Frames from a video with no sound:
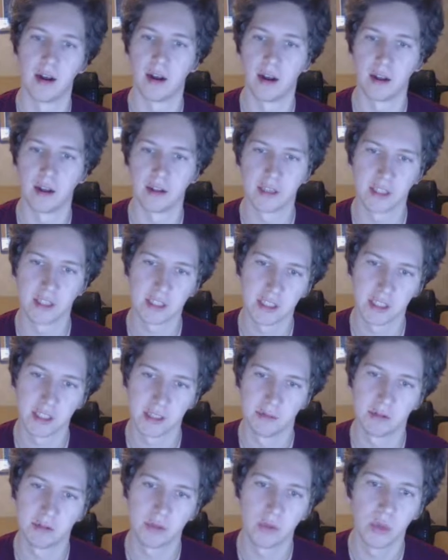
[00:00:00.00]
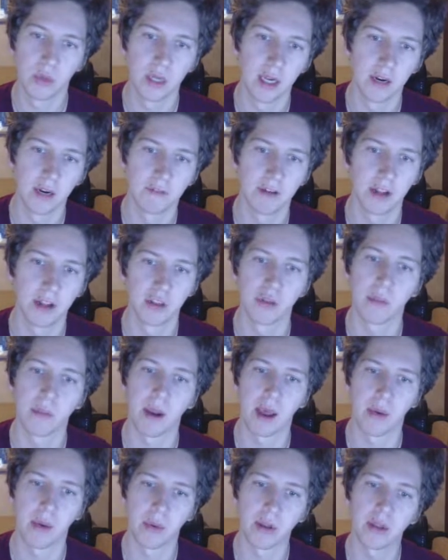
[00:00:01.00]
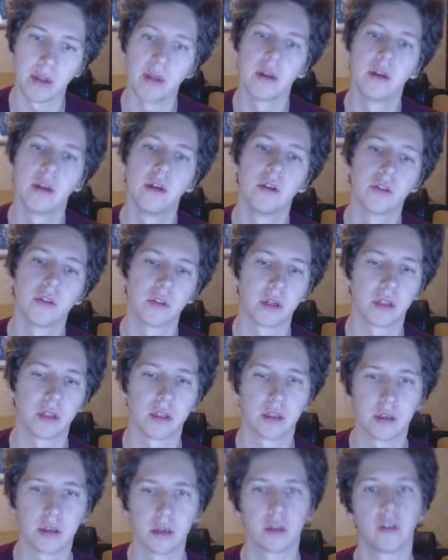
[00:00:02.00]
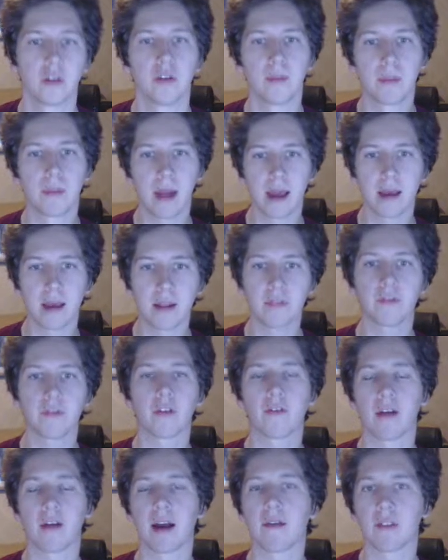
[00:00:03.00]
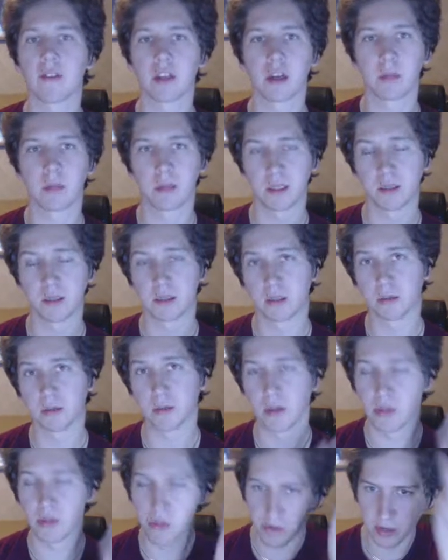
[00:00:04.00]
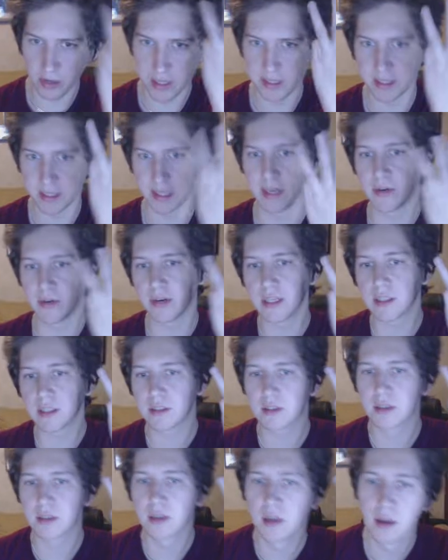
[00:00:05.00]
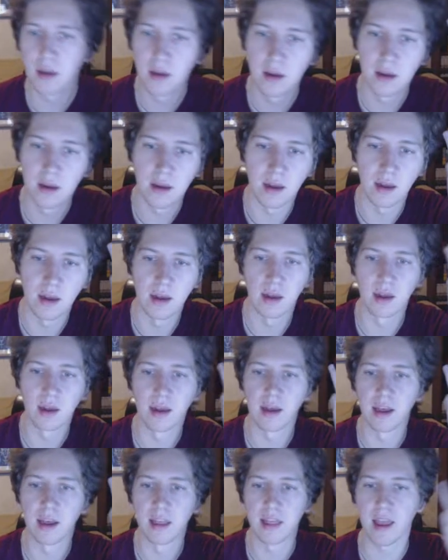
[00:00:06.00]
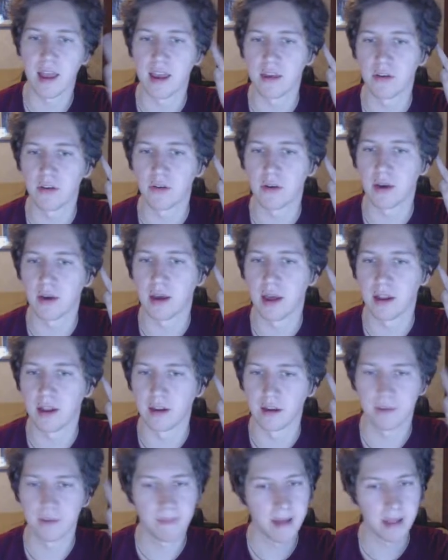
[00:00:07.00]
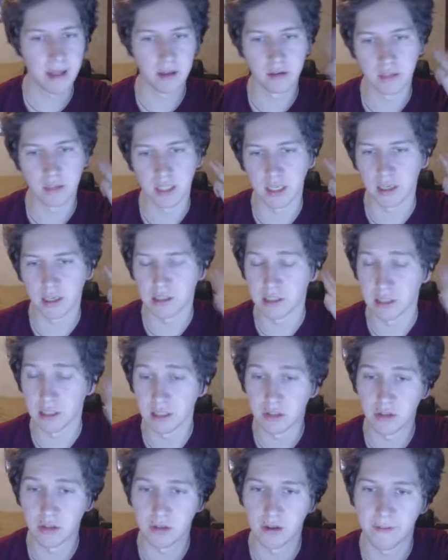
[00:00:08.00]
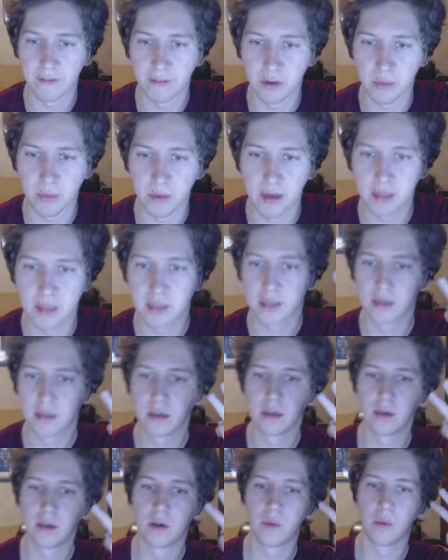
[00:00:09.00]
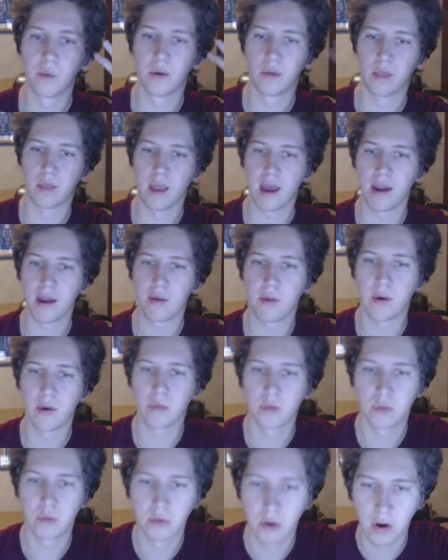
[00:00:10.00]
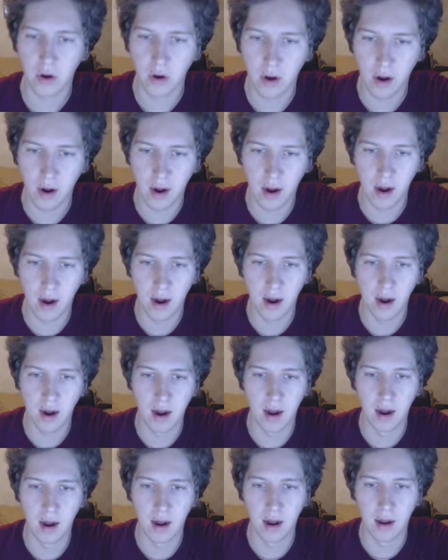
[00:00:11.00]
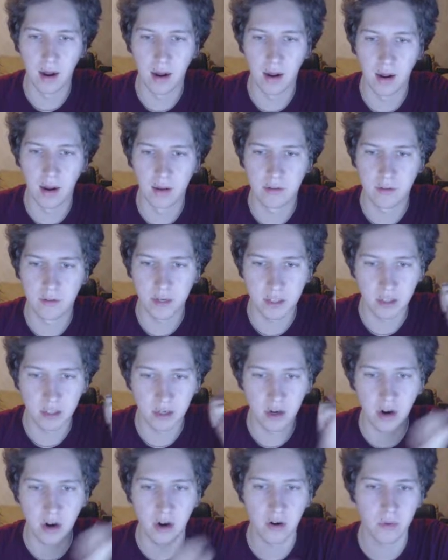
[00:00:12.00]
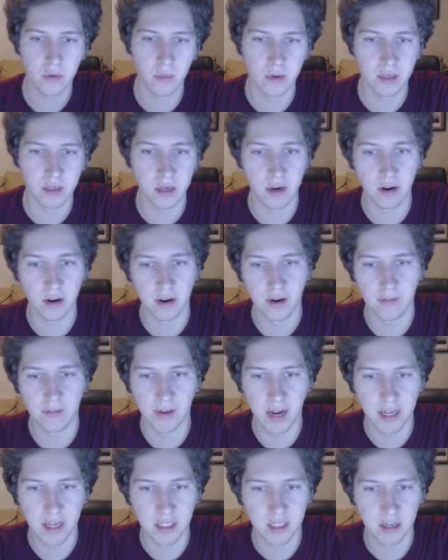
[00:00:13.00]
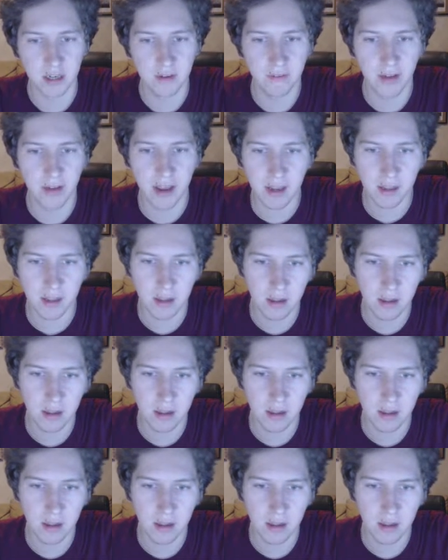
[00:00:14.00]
This seems really fun to play with. So you play it for 5. It comes with 3 secrets. And then you can spend those secrets in 2 different ways. When anyone would draw a treachery card with a revelation effect.